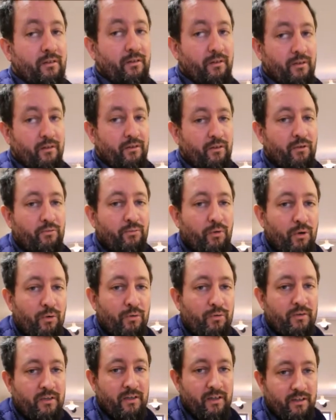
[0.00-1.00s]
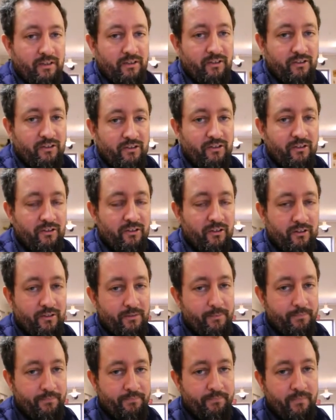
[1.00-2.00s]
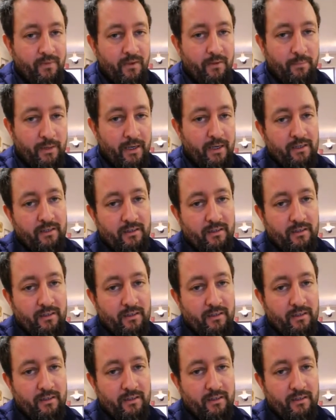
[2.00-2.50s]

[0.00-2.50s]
the roll that is back,